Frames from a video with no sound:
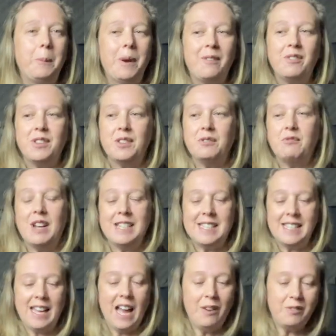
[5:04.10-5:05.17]
everything ready,
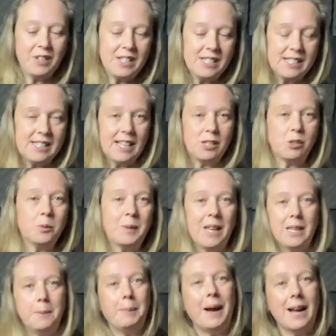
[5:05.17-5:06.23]
get everything set up,
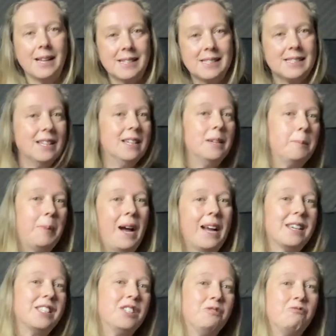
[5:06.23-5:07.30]
get your bags
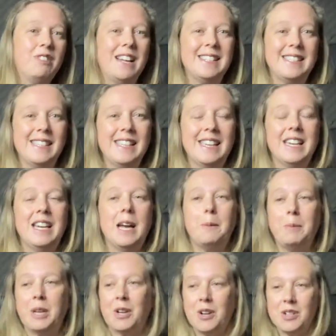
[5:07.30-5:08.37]
packed and ready
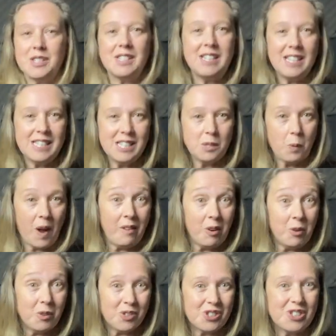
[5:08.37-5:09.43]
because this is where it
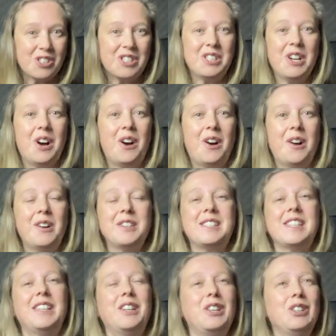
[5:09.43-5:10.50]
all
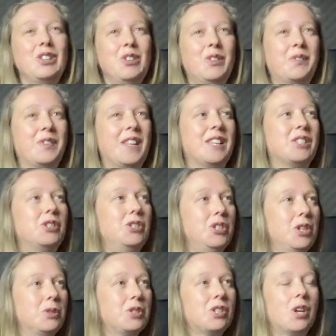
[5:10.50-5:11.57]
starts. And I love this
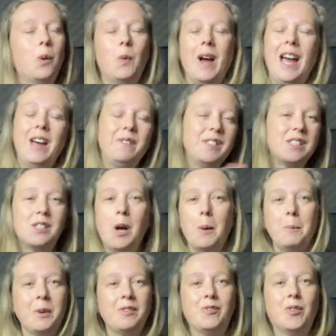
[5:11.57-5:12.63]
new start. Whatever's
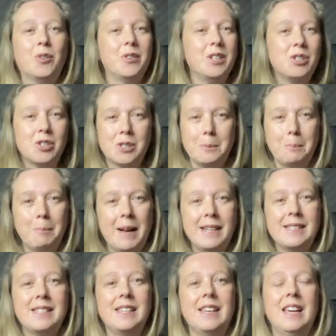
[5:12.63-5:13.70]
gone before, it doesn't
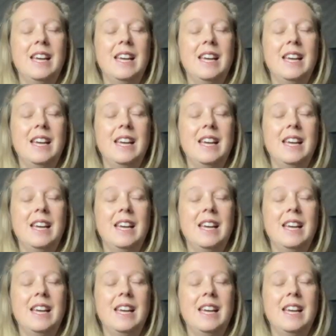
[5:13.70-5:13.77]
matter